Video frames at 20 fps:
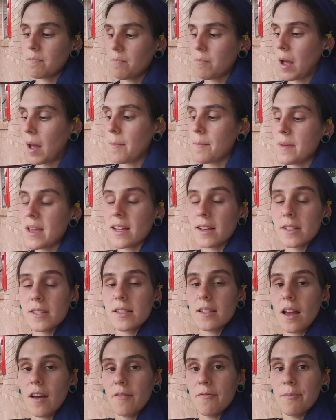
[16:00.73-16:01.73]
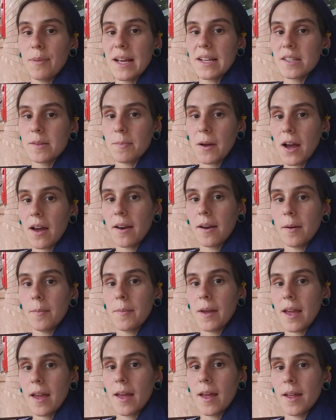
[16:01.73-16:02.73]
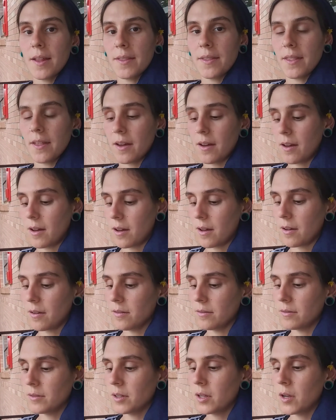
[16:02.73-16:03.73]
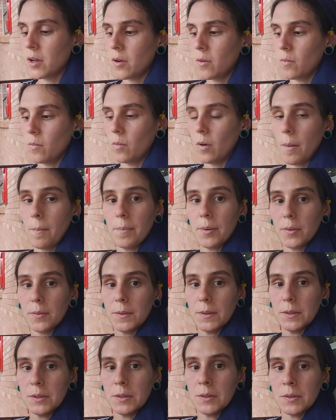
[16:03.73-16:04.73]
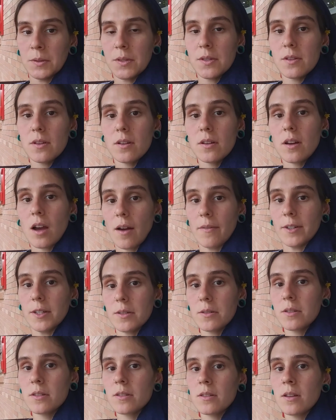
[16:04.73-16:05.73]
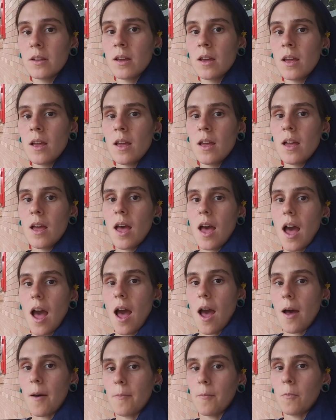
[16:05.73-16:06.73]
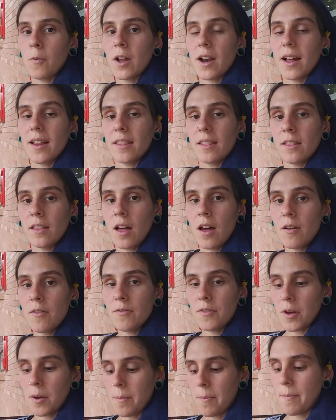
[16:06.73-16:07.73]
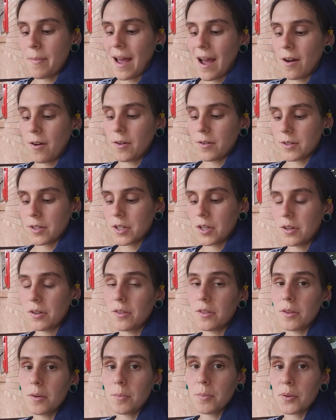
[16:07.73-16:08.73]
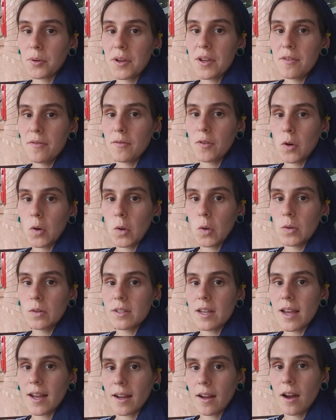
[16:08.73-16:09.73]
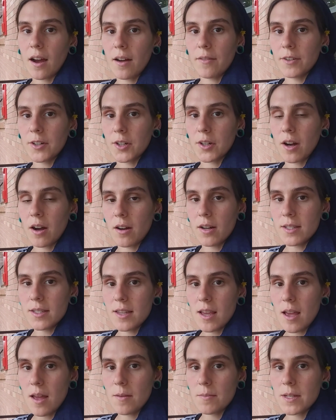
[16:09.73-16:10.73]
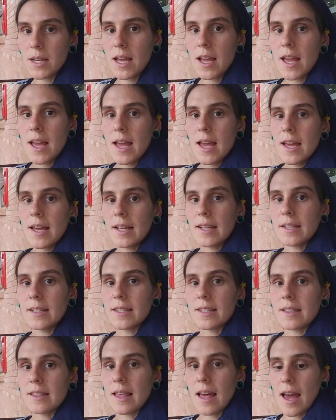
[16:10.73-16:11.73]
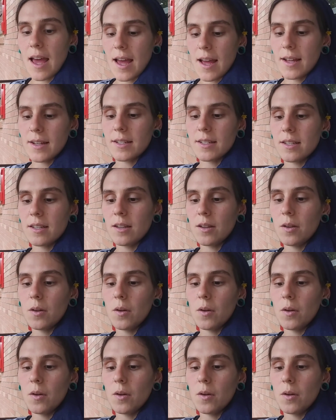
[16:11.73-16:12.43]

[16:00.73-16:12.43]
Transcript: a mix of Best Bottom and the Rumparoos covers. What I love about the pre-fold and cover concept is that